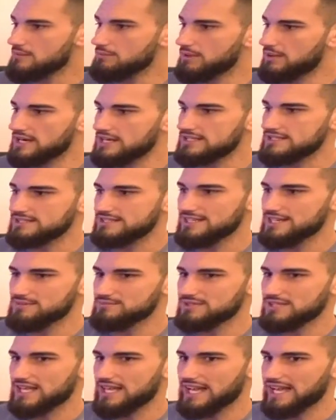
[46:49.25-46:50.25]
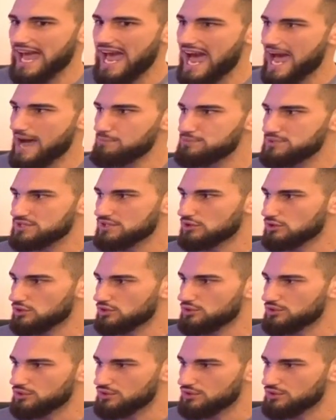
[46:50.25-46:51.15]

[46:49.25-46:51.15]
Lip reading: but it seems like absolute